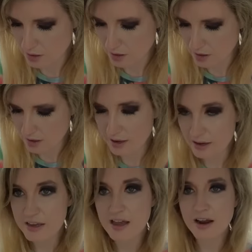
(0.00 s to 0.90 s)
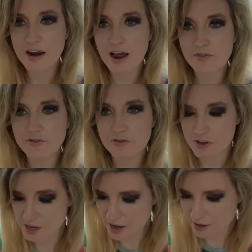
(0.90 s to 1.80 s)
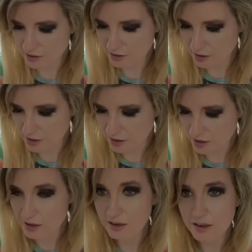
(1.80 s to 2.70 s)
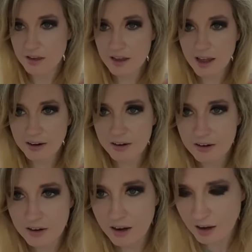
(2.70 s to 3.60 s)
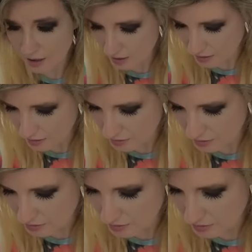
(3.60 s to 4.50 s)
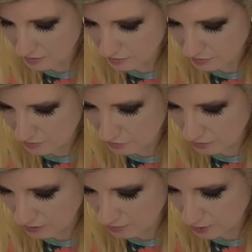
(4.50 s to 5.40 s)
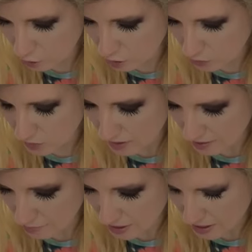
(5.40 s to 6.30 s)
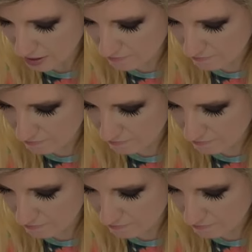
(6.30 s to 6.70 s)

uh, ENF, EN, EN, uh, I'm not sure what type I am.